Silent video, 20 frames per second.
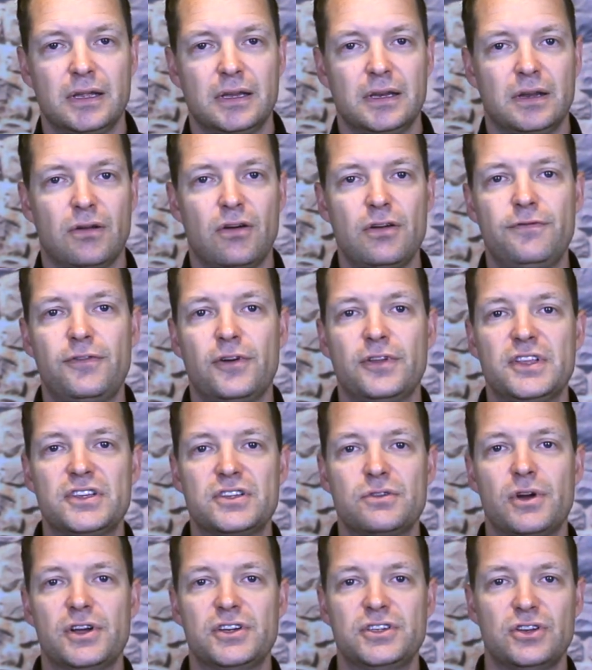I find this
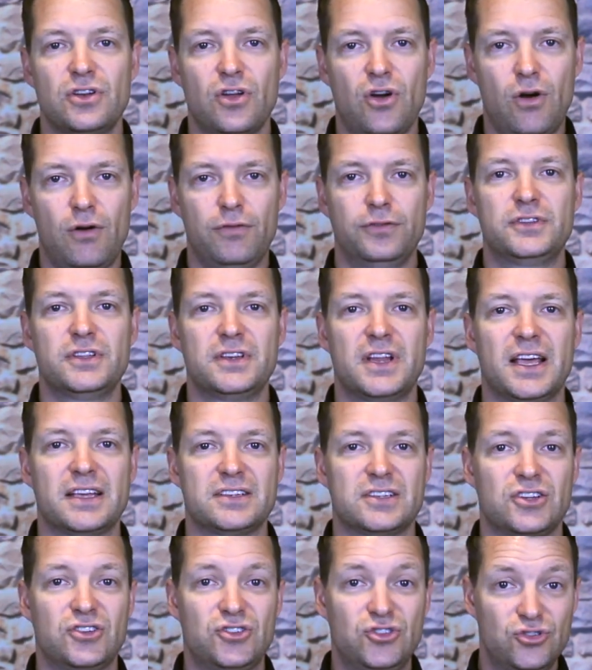question often has a